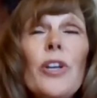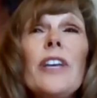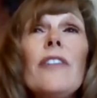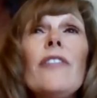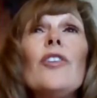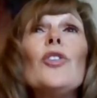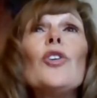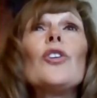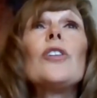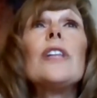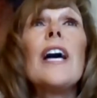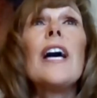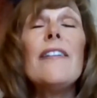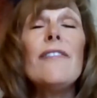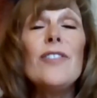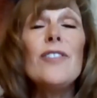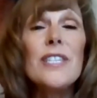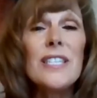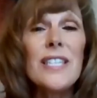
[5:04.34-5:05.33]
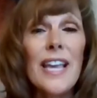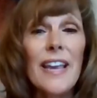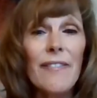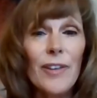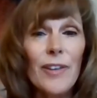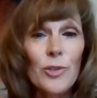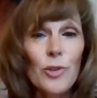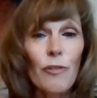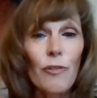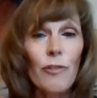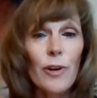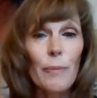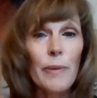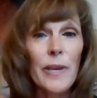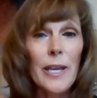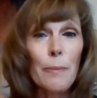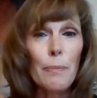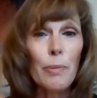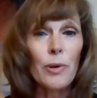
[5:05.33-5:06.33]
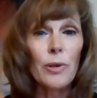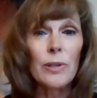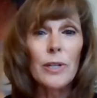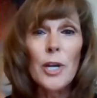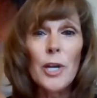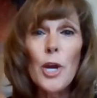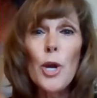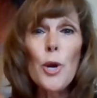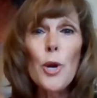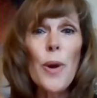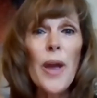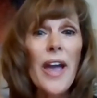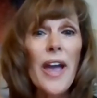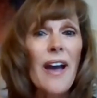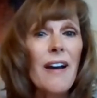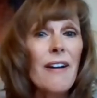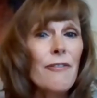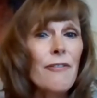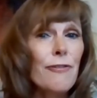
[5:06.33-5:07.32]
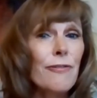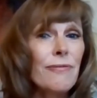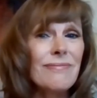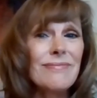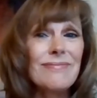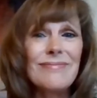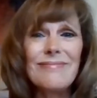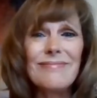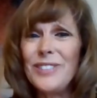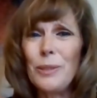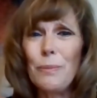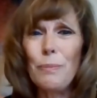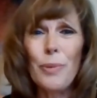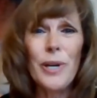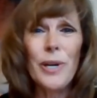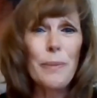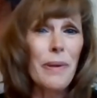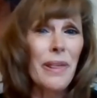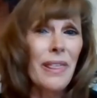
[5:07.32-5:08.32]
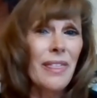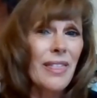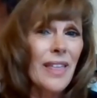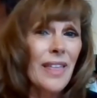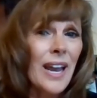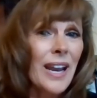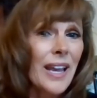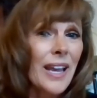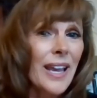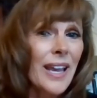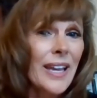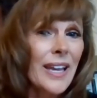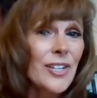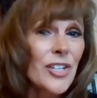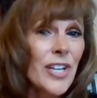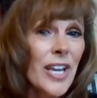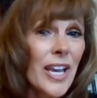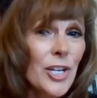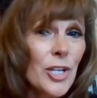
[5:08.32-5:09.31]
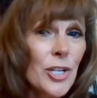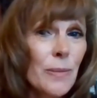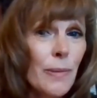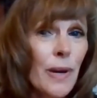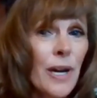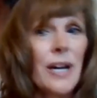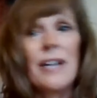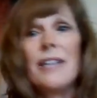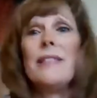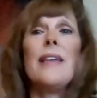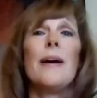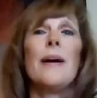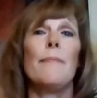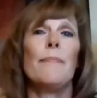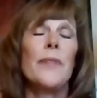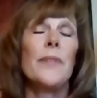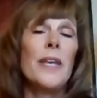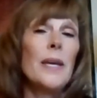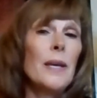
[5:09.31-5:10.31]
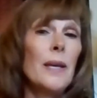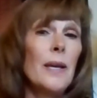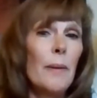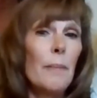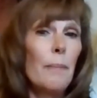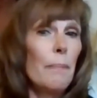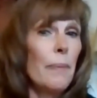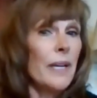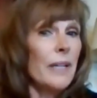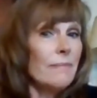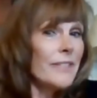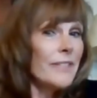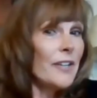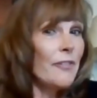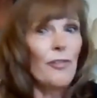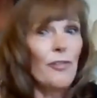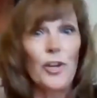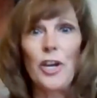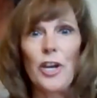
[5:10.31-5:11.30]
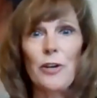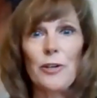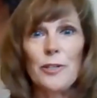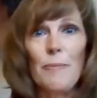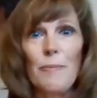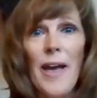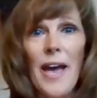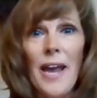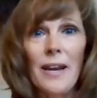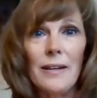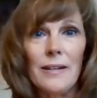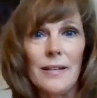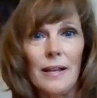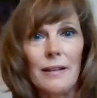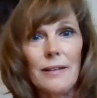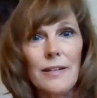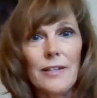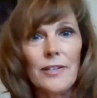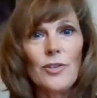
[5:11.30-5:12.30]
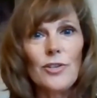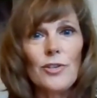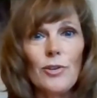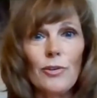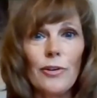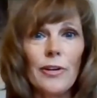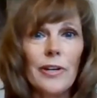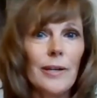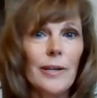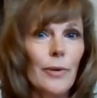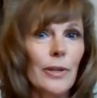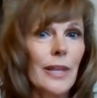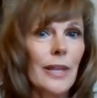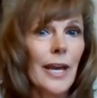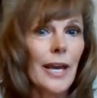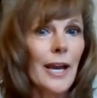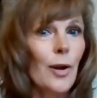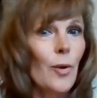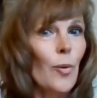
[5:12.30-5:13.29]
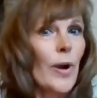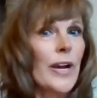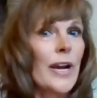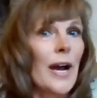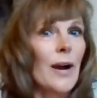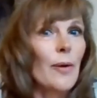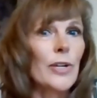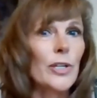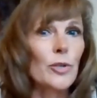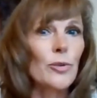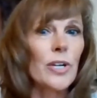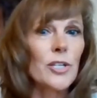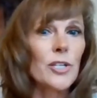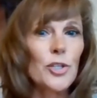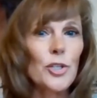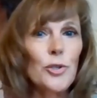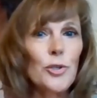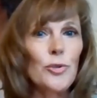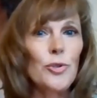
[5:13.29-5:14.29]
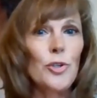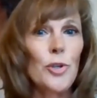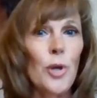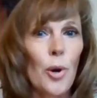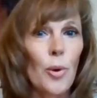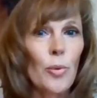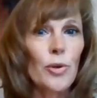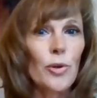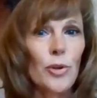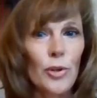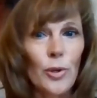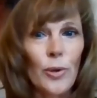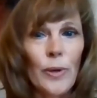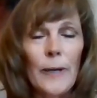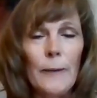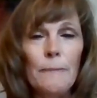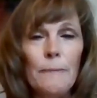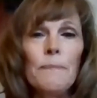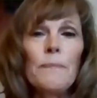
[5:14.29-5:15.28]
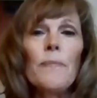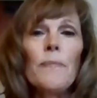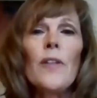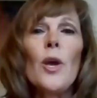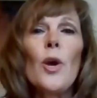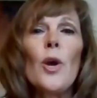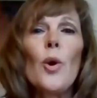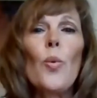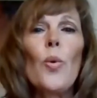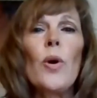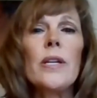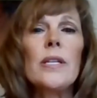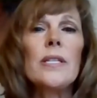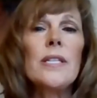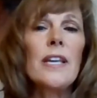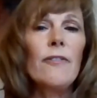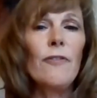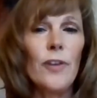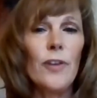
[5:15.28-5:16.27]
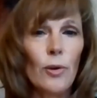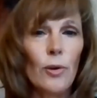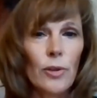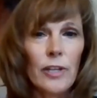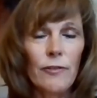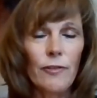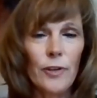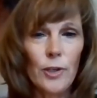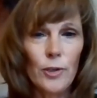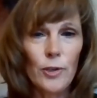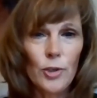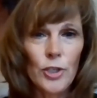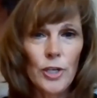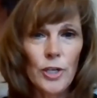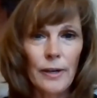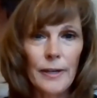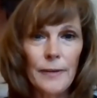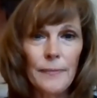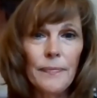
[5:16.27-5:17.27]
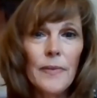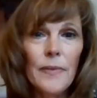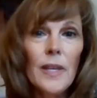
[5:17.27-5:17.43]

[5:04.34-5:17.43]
giving their life savings over to people who have some pretty pathetic education behind them. But if you're charismatic, tell a good story, what the heck, why not? We trust you. Don't do it. What is a fee-only fiduciary?